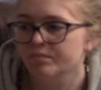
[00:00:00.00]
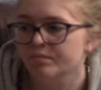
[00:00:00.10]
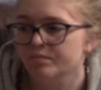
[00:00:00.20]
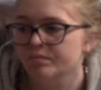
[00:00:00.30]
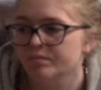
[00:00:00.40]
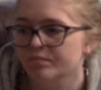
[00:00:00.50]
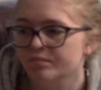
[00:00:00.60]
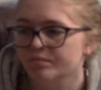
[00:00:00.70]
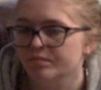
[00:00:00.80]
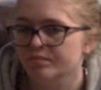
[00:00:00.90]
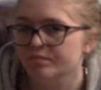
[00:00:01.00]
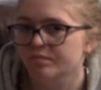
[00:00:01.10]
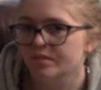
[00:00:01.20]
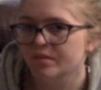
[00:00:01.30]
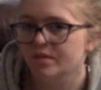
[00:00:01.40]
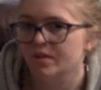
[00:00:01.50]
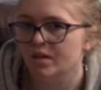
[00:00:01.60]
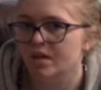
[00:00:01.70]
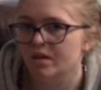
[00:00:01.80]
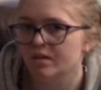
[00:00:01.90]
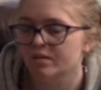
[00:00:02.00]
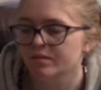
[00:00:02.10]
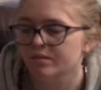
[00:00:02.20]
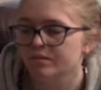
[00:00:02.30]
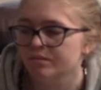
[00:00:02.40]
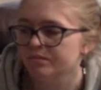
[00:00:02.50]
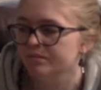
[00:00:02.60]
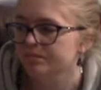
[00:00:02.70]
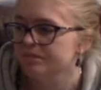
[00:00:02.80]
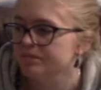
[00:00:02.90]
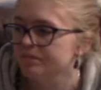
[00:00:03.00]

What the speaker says: The person shown says nothing.